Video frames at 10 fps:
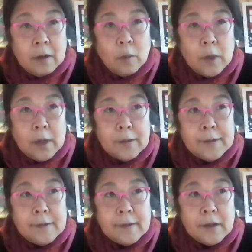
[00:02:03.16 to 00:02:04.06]

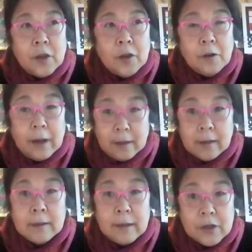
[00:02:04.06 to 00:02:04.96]
was curate
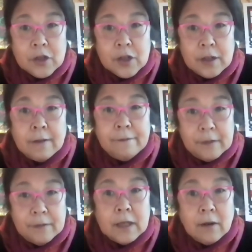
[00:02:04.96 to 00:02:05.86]
a collection of
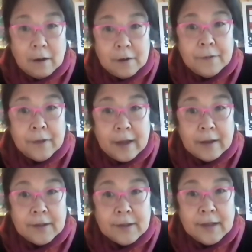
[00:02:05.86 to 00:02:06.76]
50
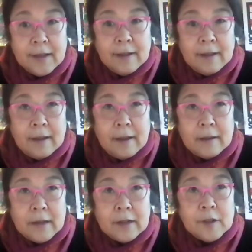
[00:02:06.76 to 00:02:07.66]
artifacts
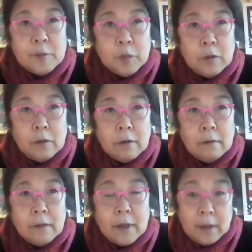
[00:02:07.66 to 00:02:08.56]
and
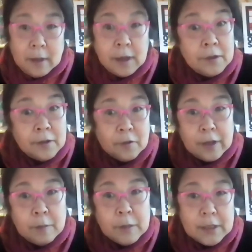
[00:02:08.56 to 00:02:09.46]
explore the
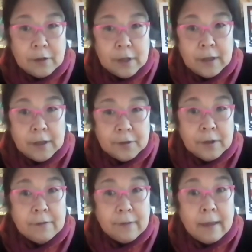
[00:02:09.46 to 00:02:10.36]
history, the material
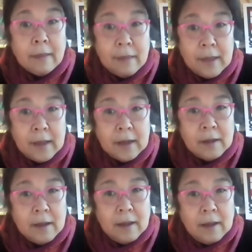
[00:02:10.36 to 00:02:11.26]
history of that
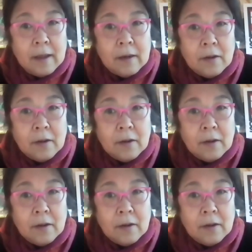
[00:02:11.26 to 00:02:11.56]
thing, and